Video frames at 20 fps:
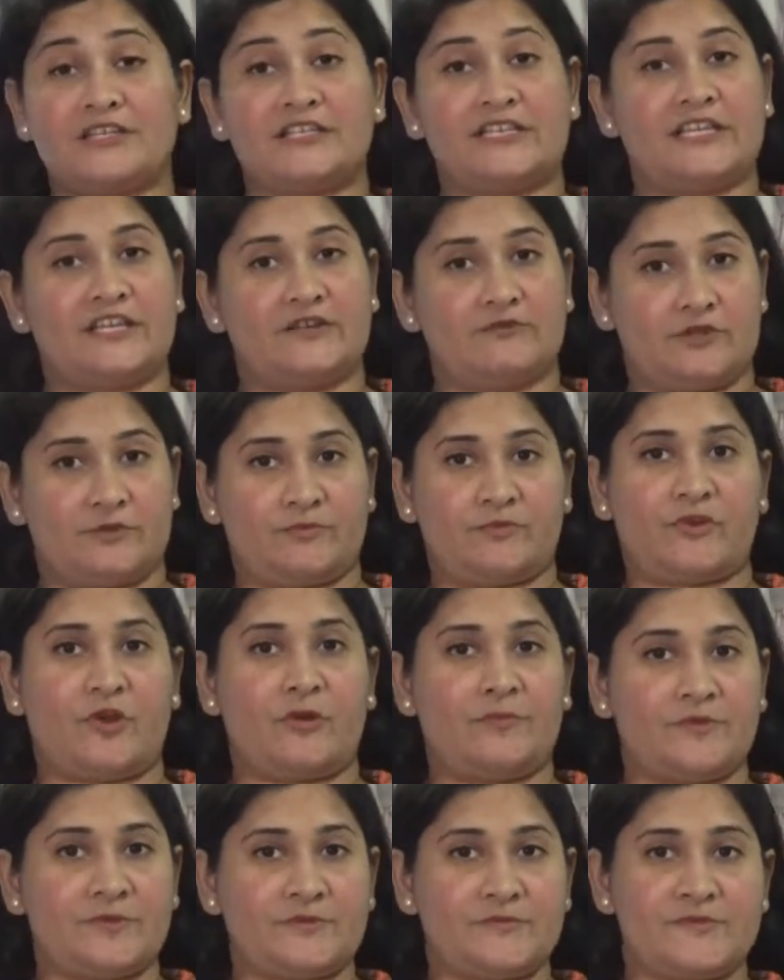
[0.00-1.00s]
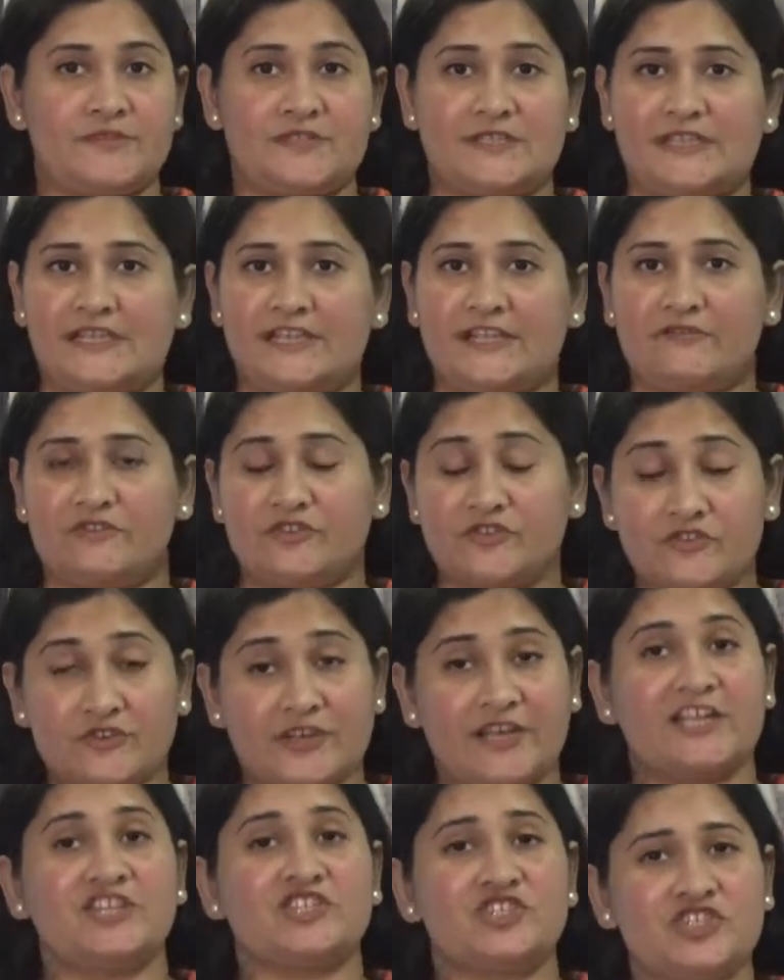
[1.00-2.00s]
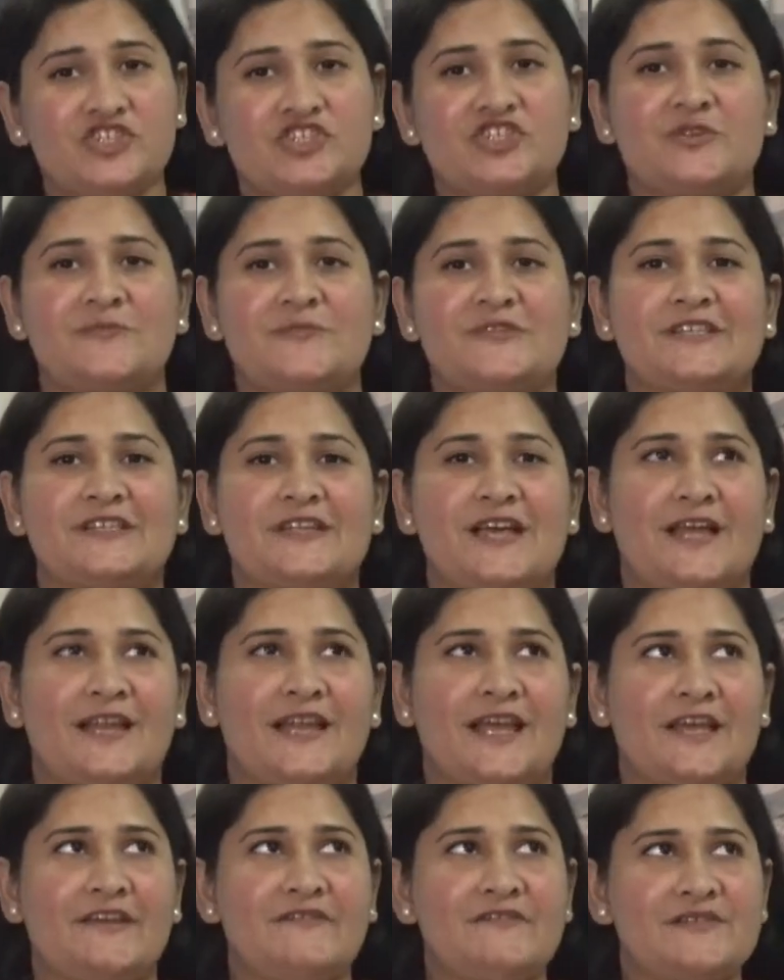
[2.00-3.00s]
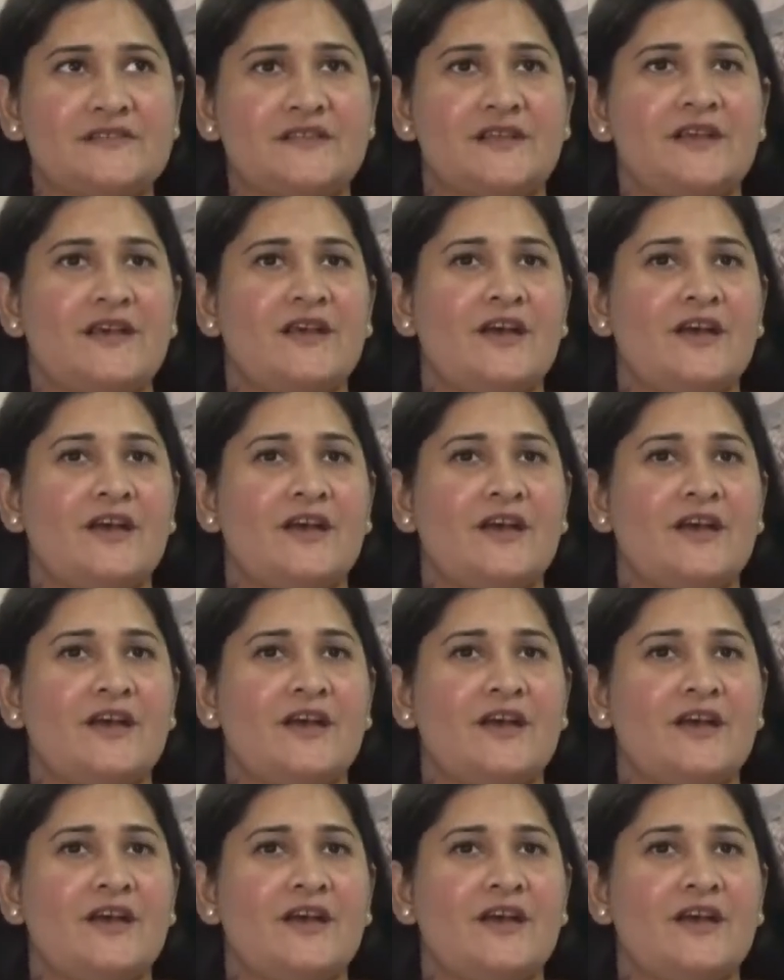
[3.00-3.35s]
dealing with problems, dealing with relationships in our lives,